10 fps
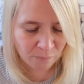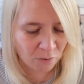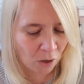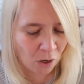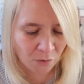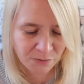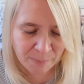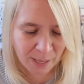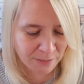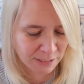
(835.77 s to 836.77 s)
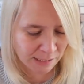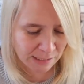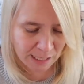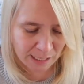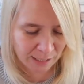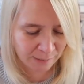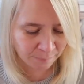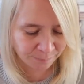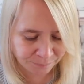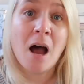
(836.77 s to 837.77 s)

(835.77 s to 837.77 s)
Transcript: We've got lots about Disney.